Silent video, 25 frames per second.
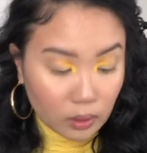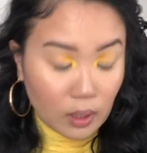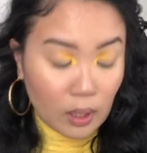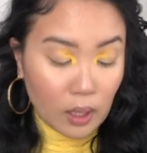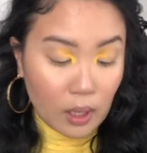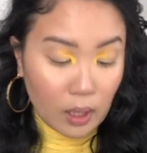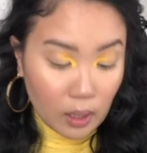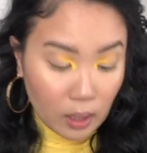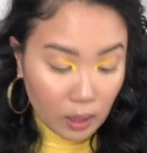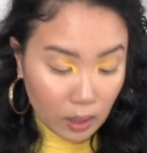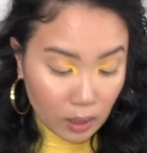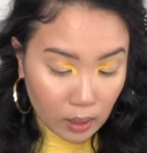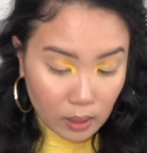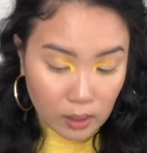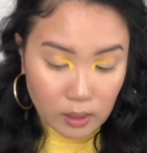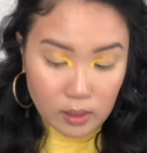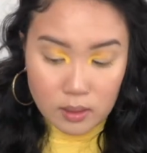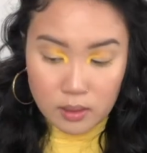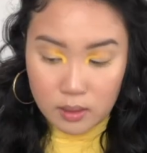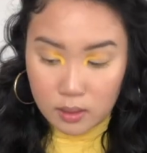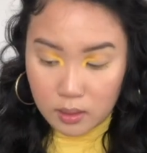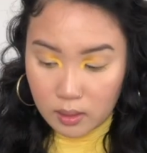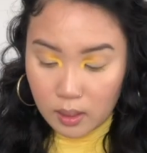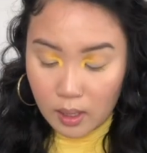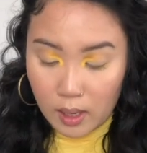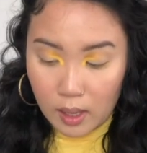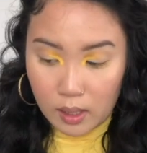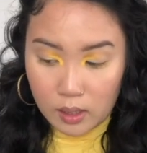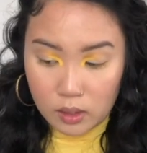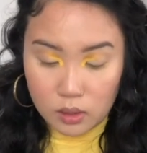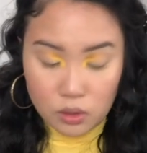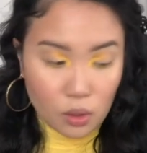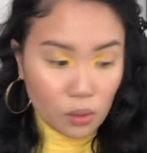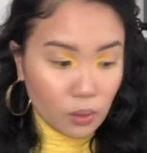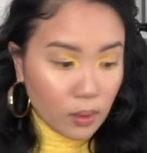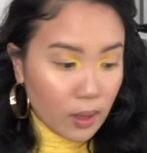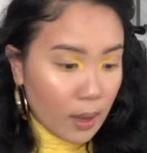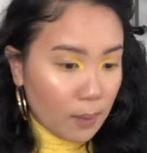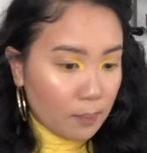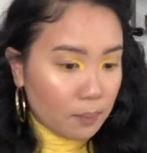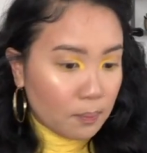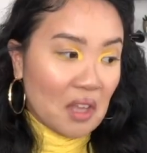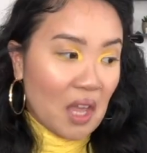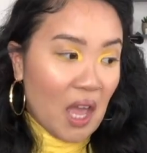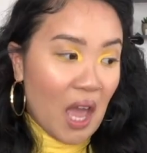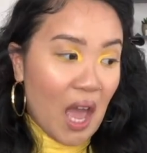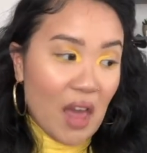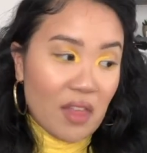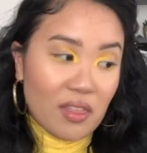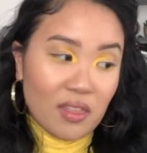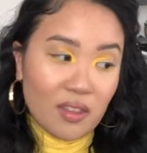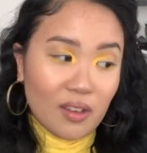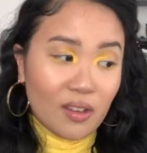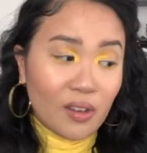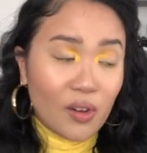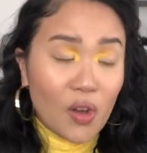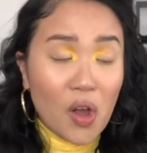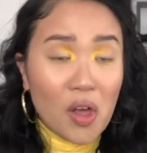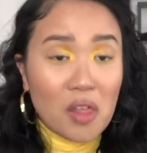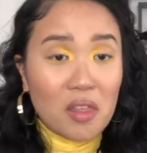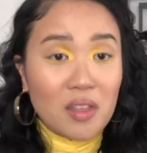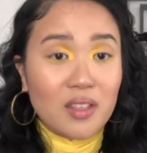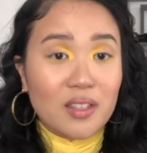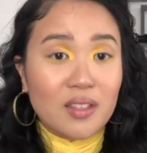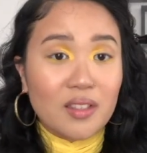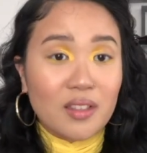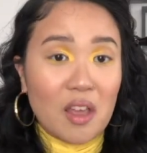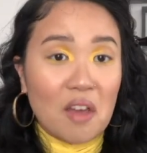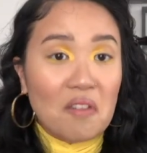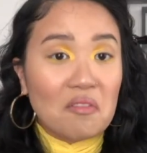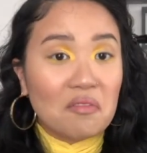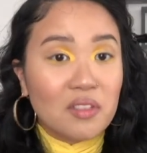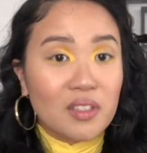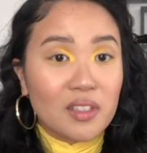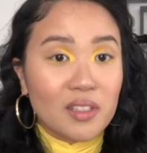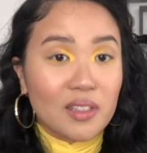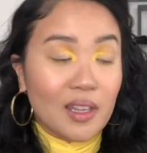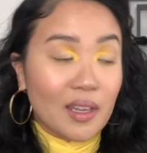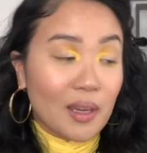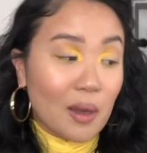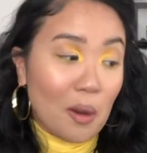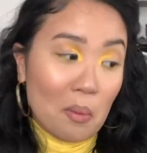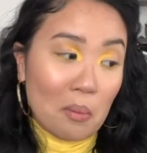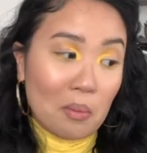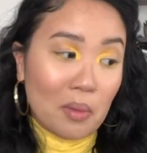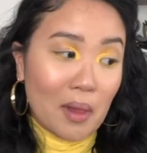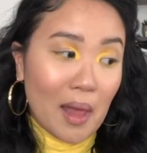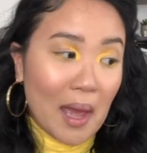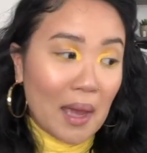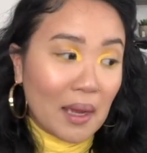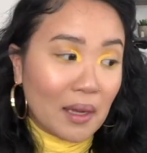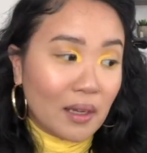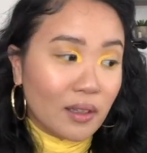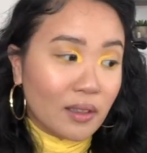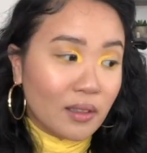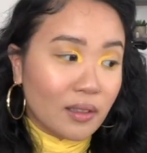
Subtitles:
Nice, nice. Okay, I think all that's left is like a black